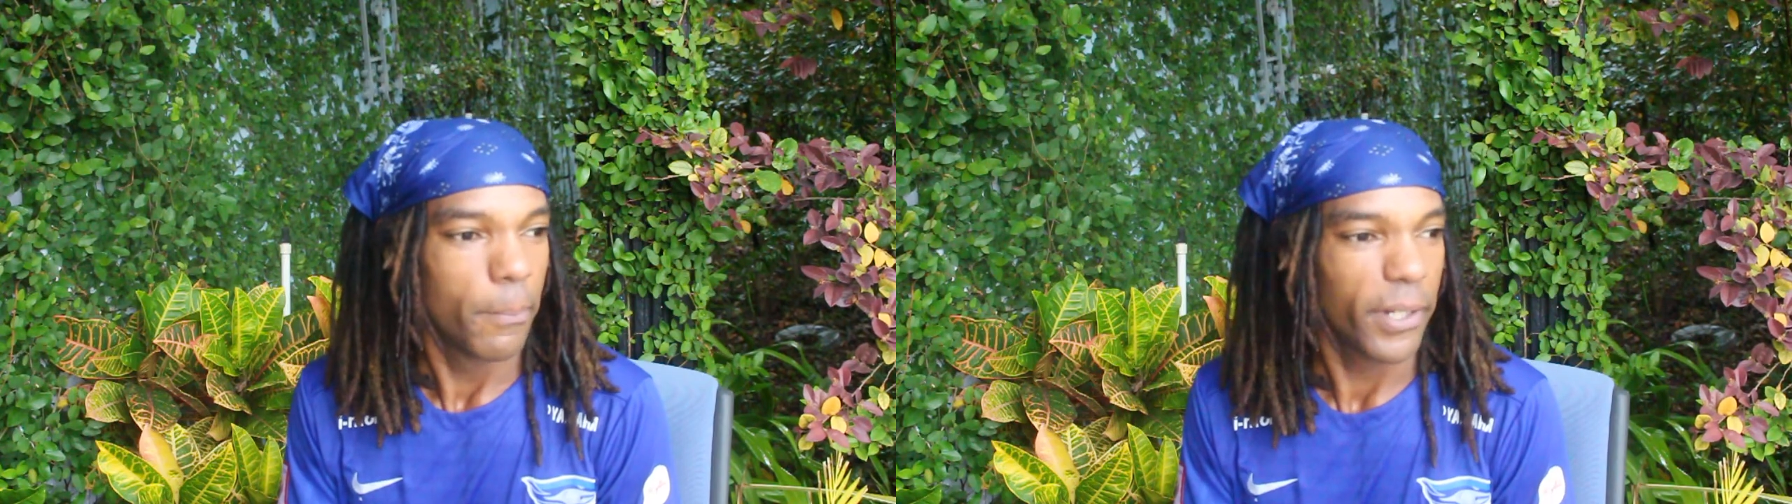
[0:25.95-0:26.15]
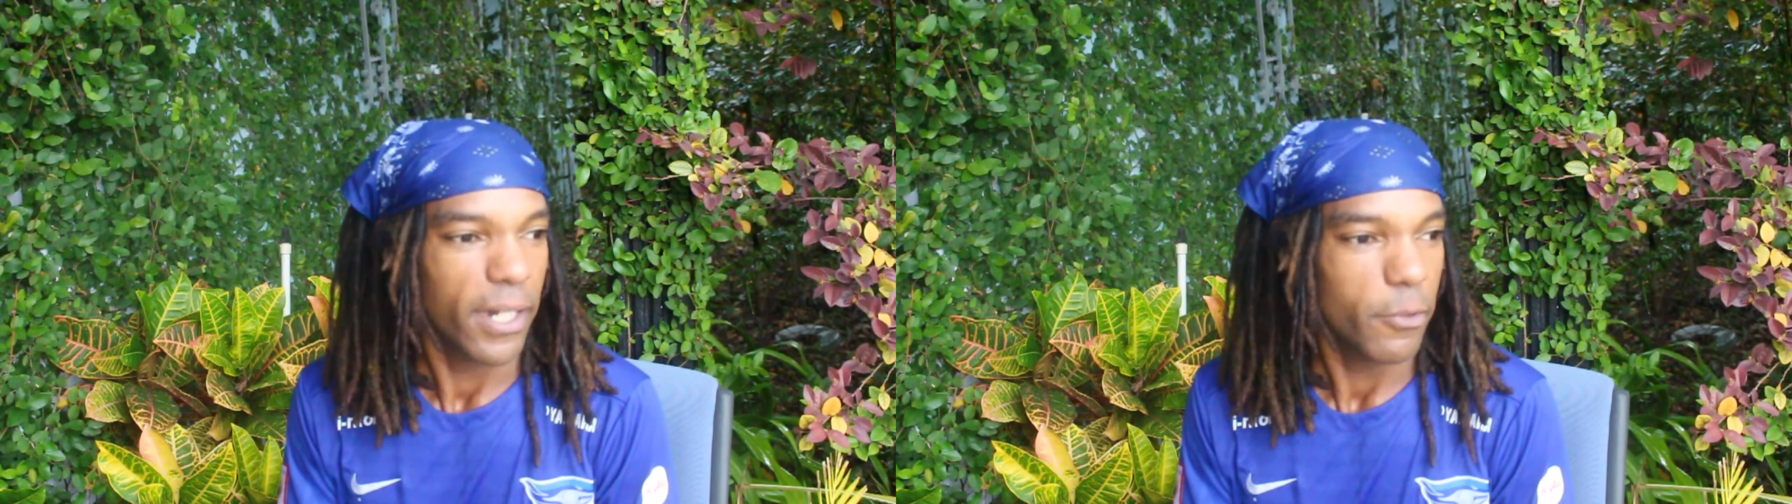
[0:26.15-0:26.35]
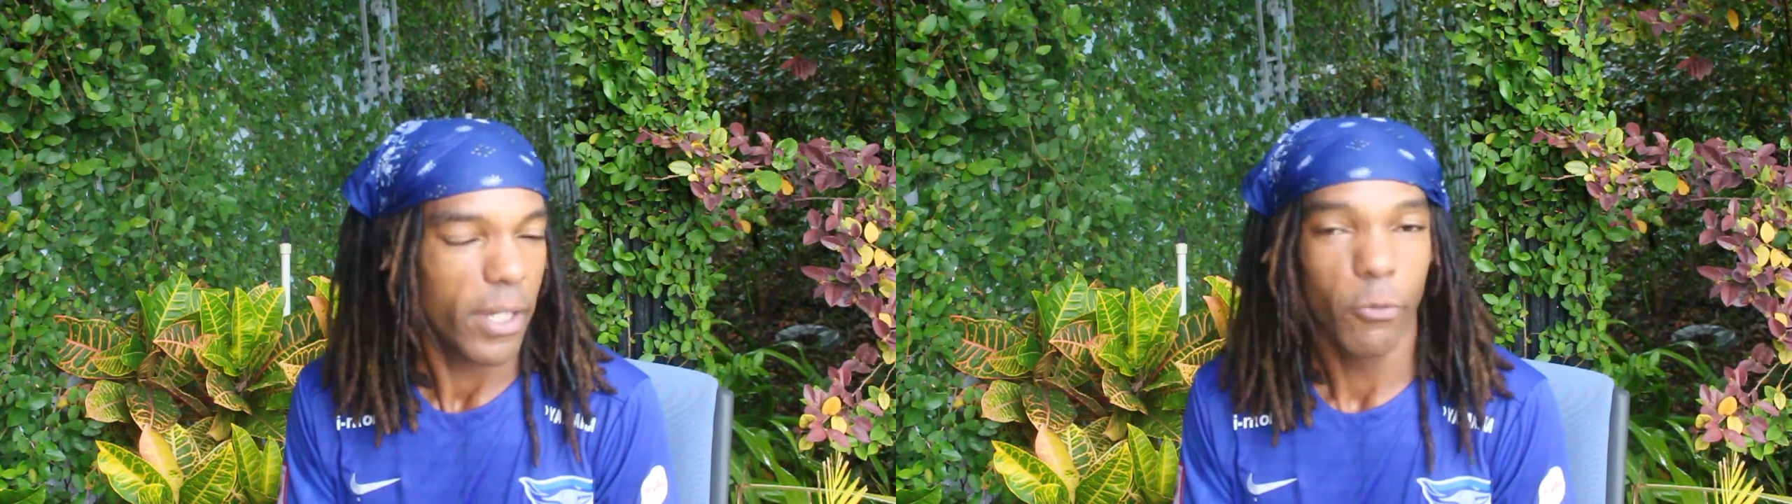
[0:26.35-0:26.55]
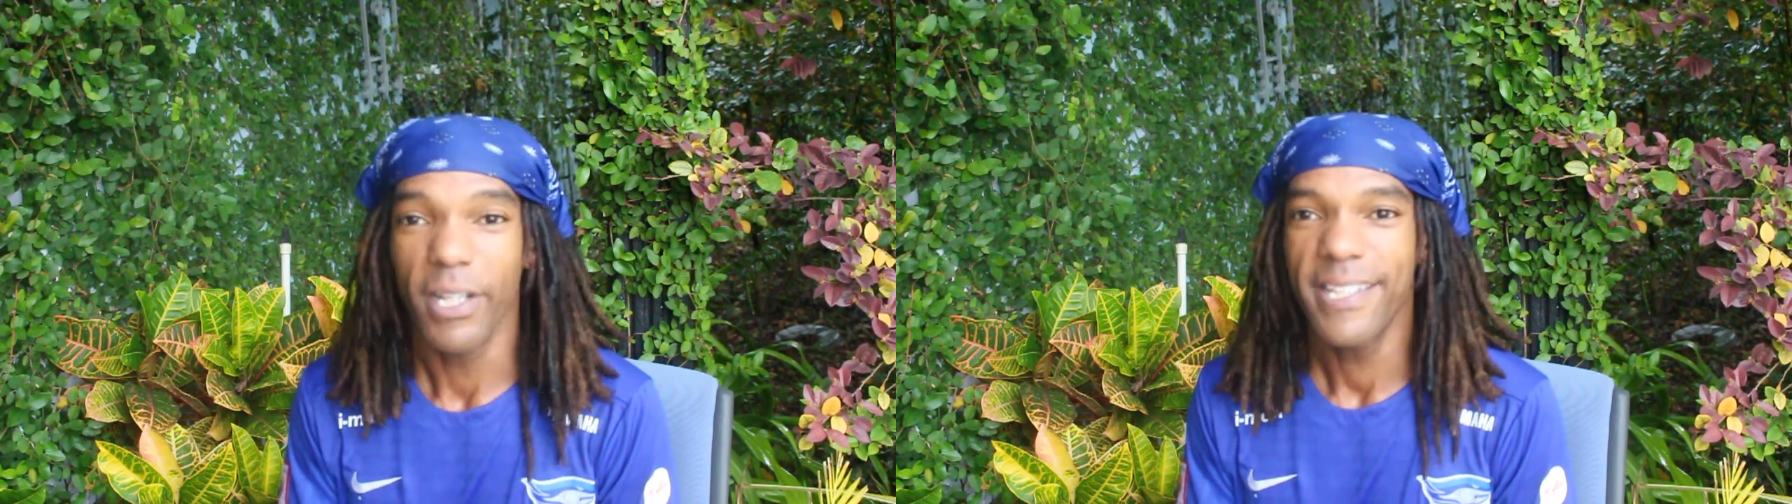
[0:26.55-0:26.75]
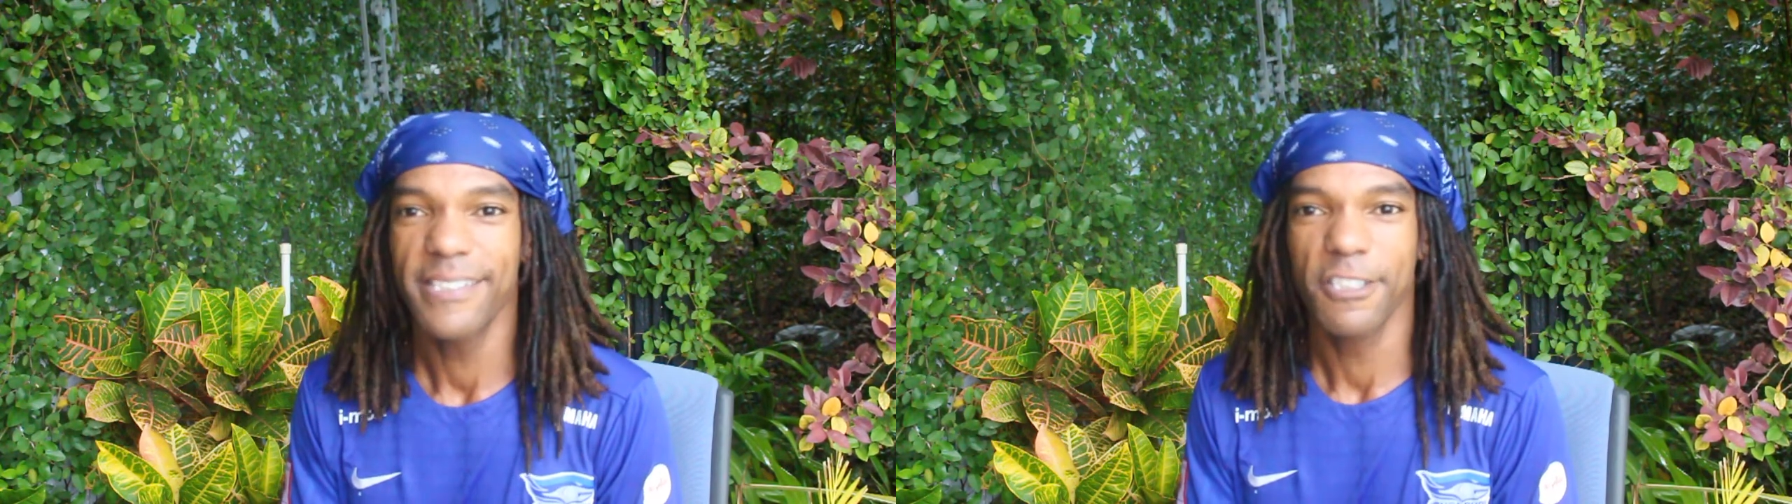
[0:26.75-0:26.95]
But anyway,
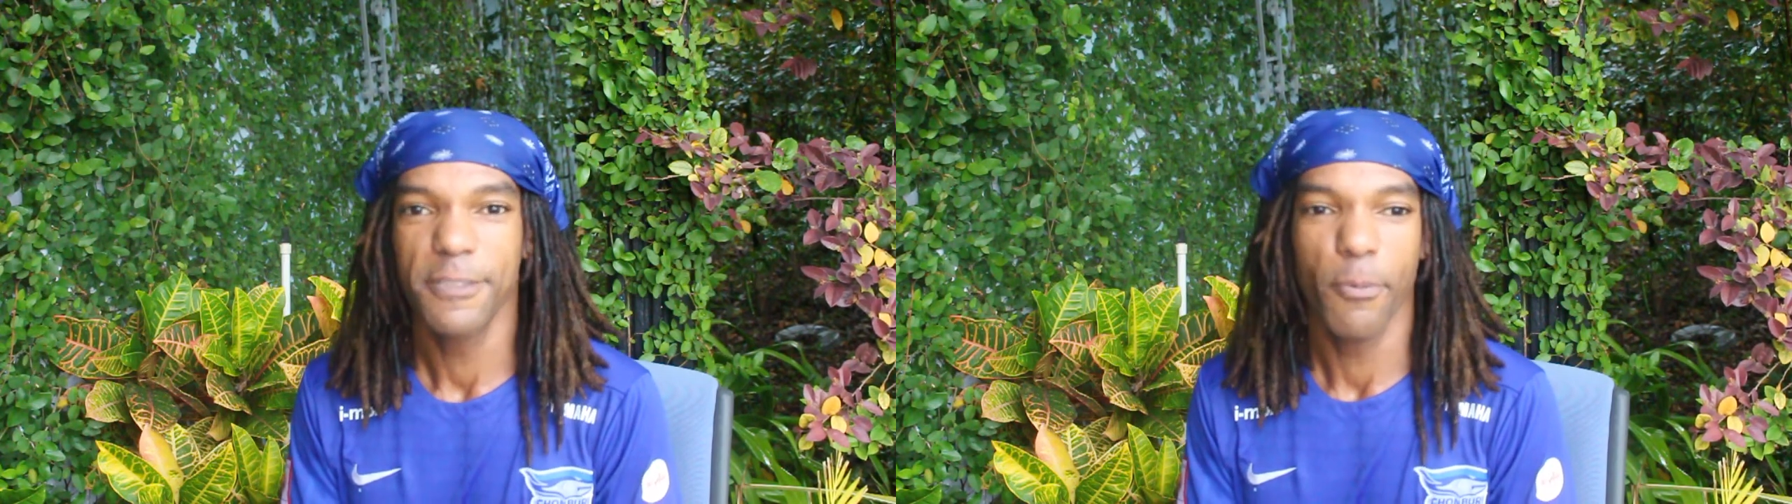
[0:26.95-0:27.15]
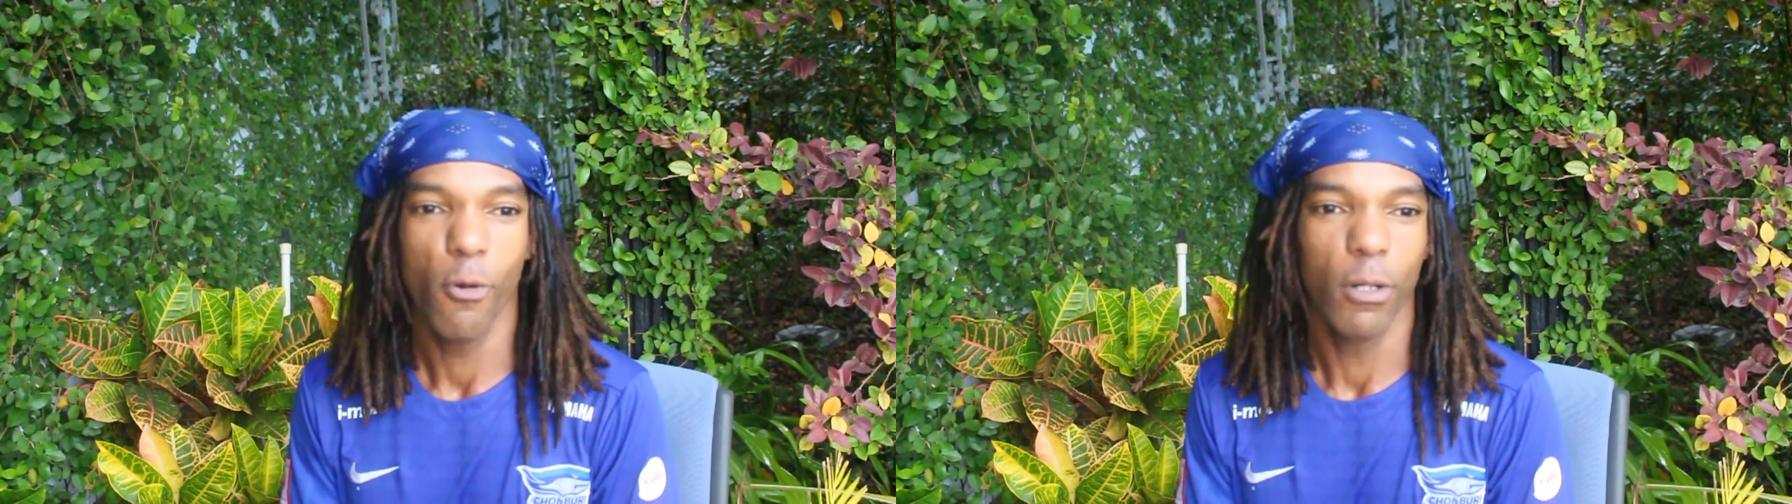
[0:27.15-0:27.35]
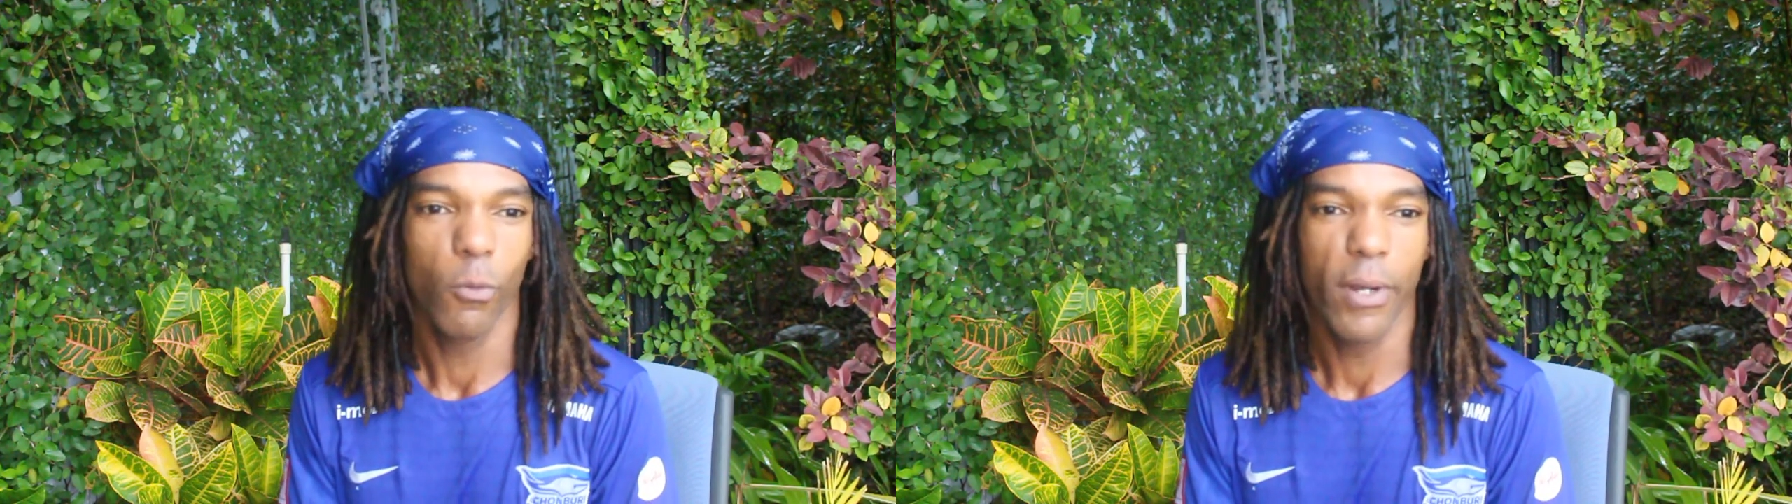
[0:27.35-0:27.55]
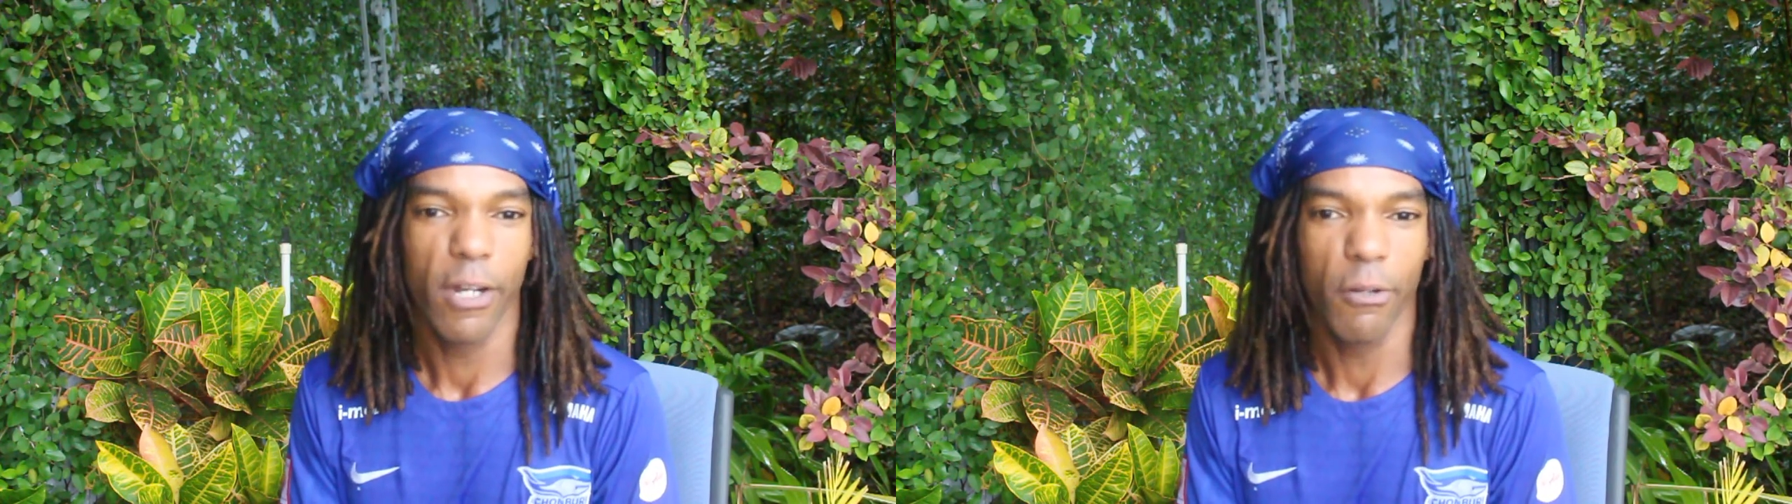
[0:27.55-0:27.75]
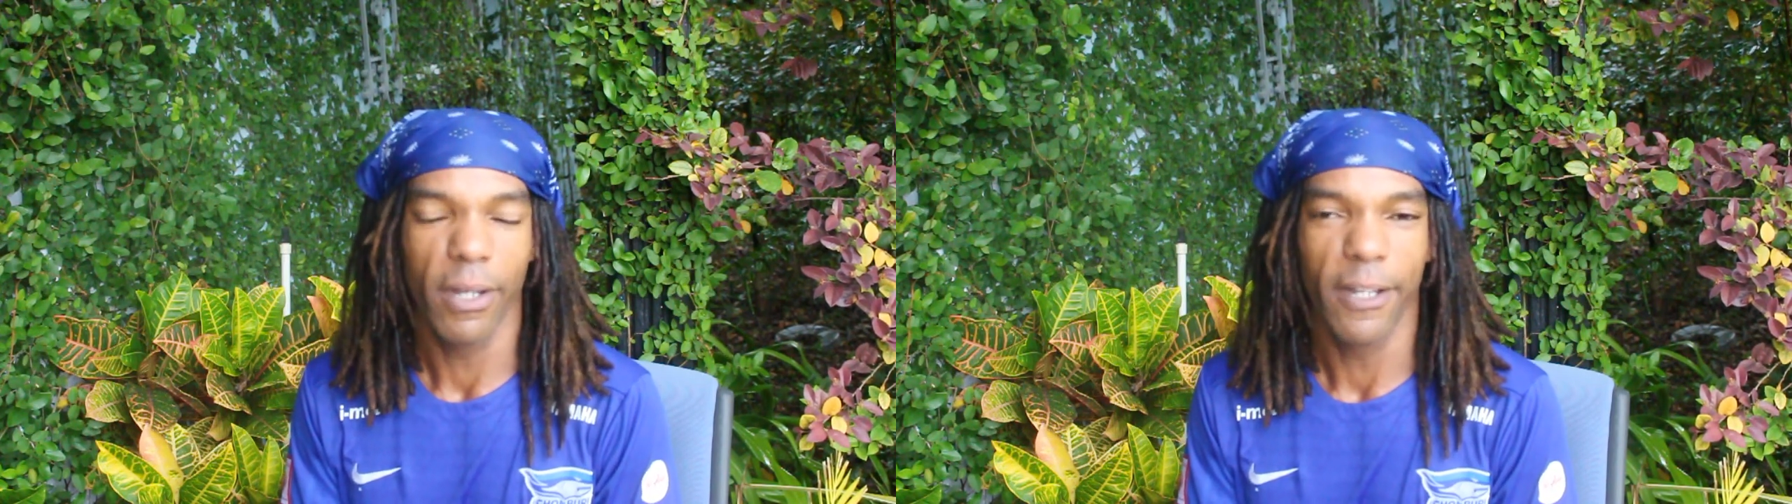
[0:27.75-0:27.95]
running is a sport where